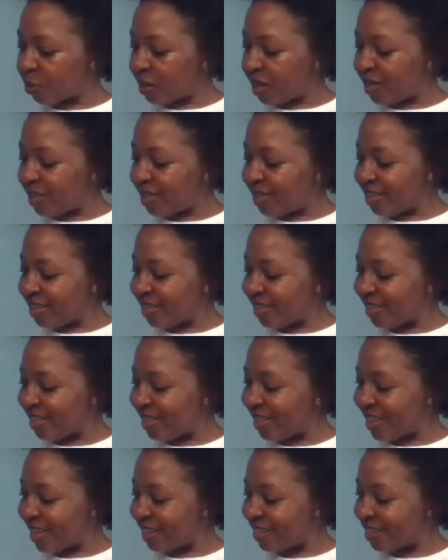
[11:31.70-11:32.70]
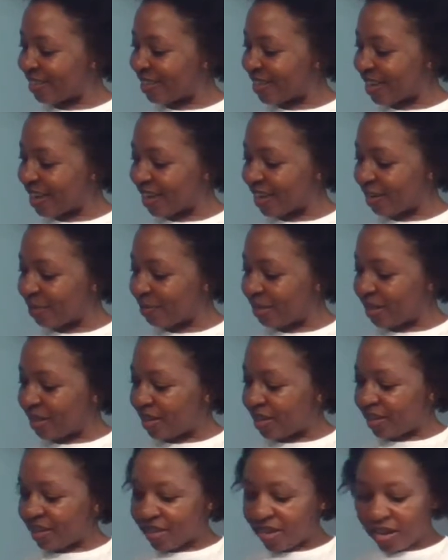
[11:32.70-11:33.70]
transition next time
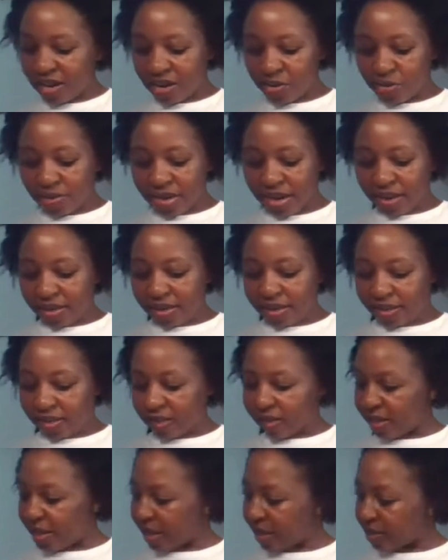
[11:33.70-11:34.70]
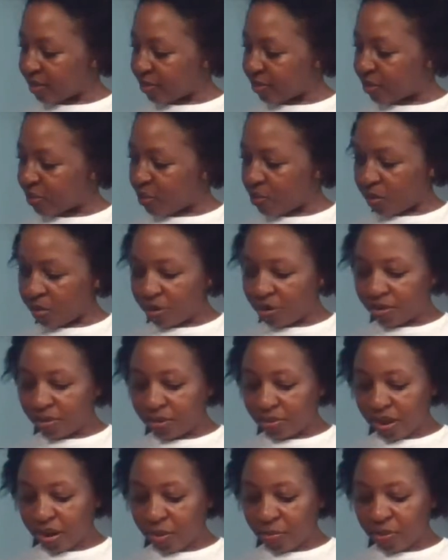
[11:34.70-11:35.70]
uh, when I get the next
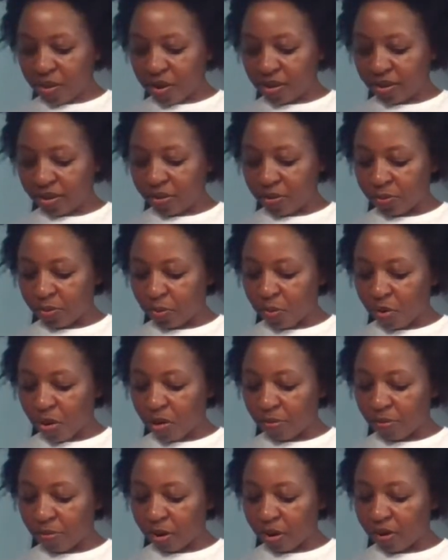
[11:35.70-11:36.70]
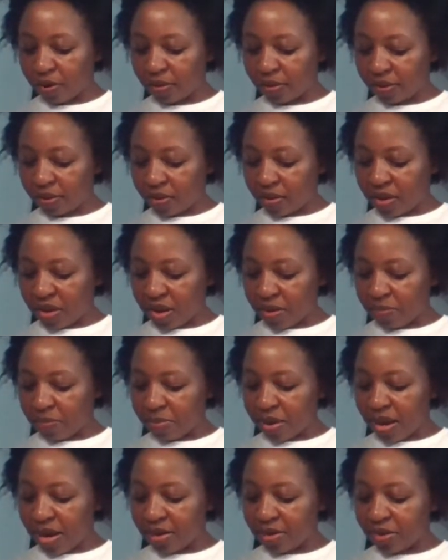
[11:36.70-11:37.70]
board. I'll probably go to Walmart
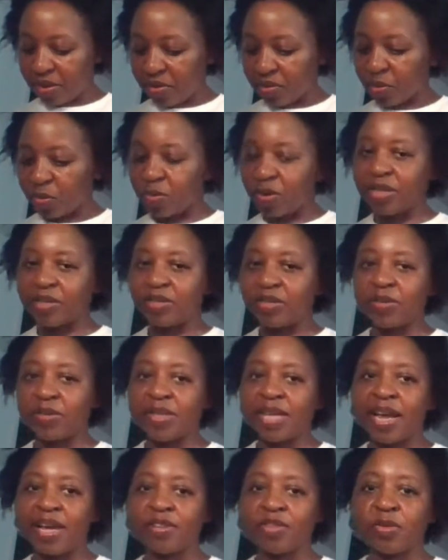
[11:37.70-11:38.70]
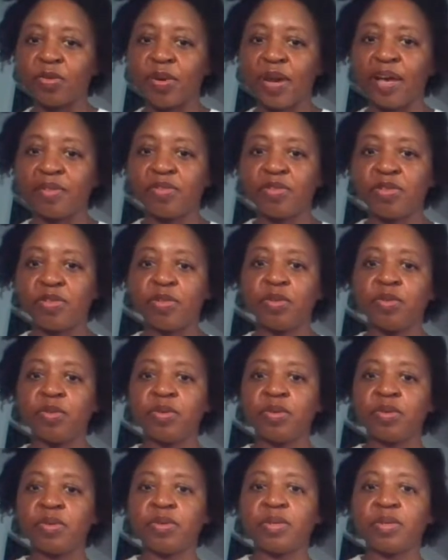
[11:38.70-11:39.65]
and buy another one so that I don't have to